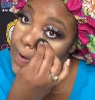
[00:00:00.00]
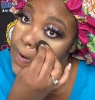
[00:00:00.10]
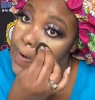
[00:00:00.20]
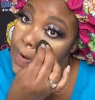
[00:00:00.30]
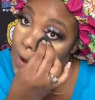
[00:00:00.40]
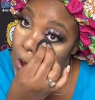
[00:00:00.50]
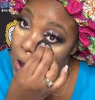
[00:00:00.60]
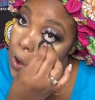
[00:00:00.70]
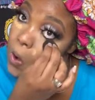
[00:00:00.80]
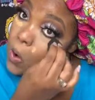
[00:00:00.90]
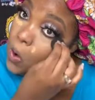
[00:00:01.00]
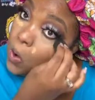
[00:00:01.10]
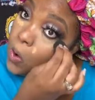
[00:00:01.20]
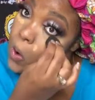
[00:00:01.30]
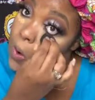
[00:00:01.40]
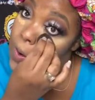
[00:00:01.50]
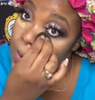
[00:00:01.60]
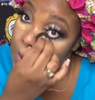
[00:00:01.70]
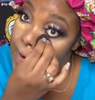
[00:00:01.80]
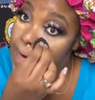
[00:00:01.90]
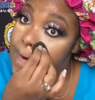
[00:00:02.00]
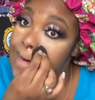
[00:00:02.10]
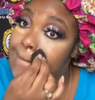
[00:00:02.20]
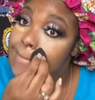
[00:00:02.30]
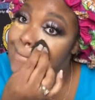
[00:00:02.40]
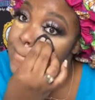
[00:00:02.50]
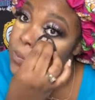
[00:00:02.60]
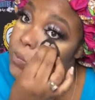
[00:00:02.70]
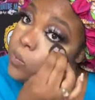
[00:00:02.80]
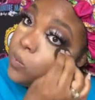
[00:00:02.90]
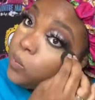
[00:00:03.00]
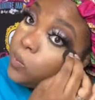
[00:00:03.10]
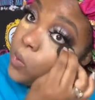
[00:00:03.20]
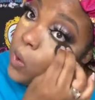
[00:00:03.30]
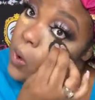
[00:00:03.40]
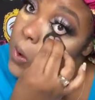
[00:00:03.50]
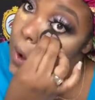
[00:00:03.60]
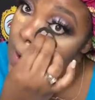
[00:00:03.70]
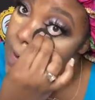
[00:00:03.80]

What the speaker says: Like I said, sometimes my under eyes are a little